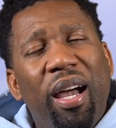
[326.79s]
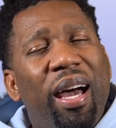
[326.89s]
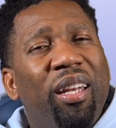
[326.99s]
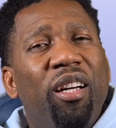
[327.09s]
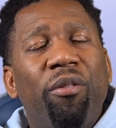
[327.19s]

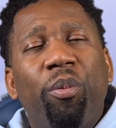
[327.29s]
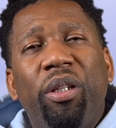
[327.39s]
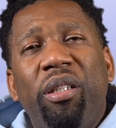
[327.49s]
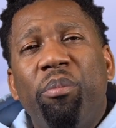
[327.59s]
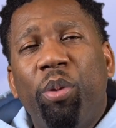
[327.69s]
I love
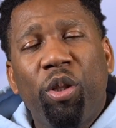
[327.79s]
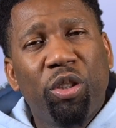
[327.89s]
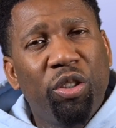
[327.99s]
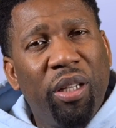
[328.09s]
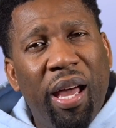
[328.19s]
reading
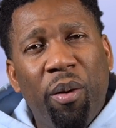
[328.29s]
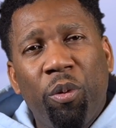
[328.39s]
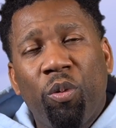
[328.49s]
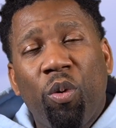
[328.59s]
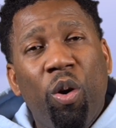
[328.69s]
books that
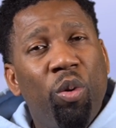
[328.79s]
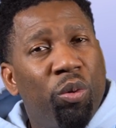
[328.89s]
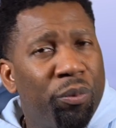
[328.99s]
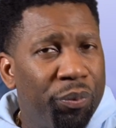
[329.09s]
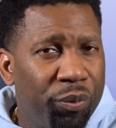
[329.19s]
were
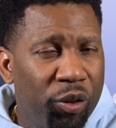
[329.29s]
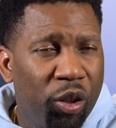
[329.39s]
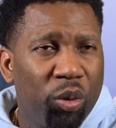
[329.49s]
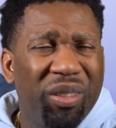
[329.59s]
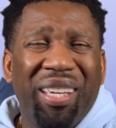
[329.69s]
wrote, you
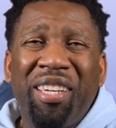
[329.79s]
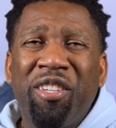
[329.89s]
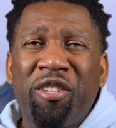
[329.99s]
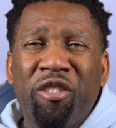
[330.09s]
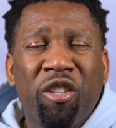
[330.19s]
know, 10
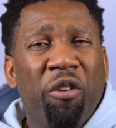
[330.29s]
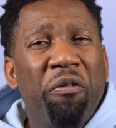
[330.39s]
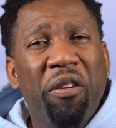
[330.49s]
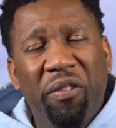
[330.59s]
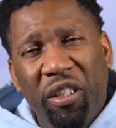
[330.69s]
years ago,
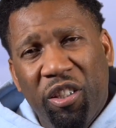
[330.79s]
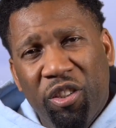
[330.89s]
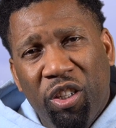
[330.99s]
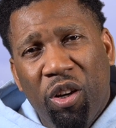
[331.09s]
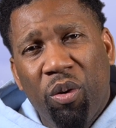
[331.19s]
15
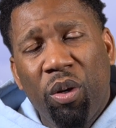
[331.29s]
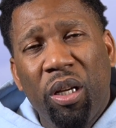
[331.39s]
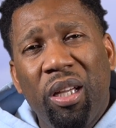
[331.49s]
years ago.